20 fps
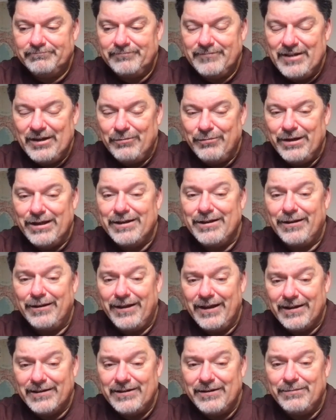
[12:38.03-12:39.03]
And we
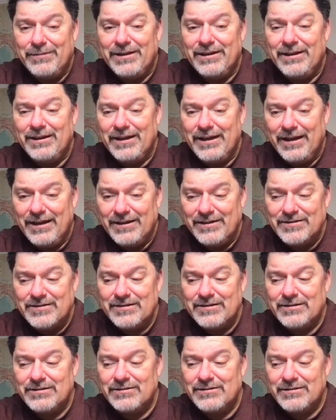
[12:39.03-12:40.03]
collect them in the
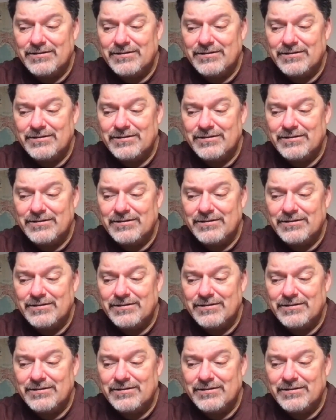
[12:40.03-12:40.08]
nest.